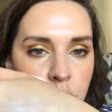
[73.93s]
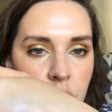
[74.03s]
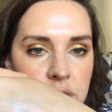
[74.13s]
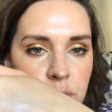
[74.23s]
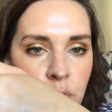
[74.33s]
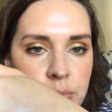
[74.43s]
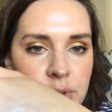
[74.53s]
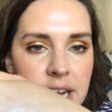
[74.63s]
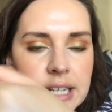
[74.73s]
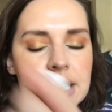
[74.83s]
a little more
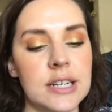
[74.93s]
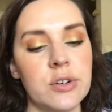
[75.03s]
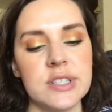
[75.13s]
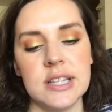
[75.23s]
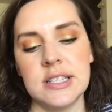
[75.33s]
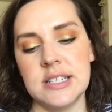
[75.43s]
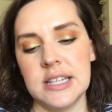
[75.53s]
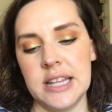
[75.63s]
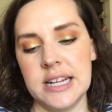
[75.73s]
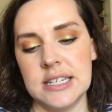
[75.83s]
blinding. Or is that the
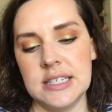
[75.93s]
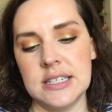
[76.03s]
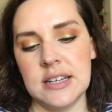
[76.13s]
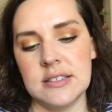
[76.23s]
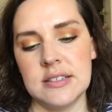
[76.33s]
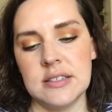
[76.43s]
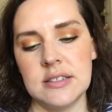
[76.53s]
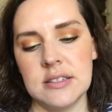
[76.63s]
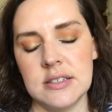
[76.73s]
Lightning Dust?